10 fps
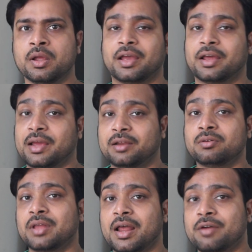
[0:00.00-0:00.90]
and I know
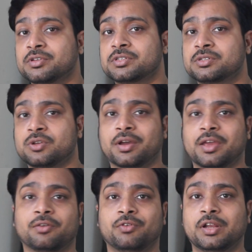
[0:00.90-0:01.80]
that I was
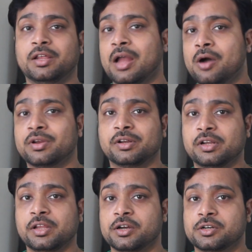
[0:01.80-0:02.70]
talking really loud and
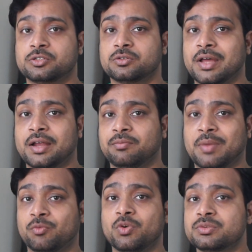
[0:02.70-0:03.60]
clear so that my
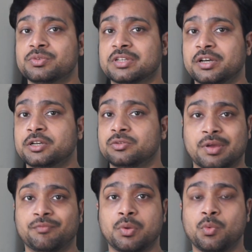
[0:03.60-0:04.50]
voice was clear to
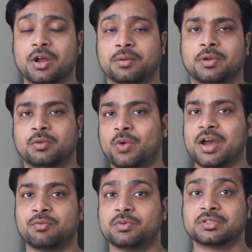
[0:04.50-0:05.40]
everyone, but
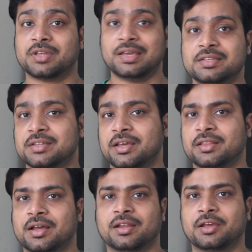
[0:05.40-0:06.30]
why was saying
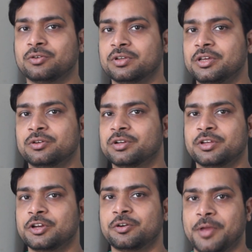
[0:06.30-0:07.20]
that he couldn't
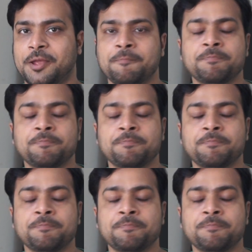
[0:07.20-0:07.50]
hear me?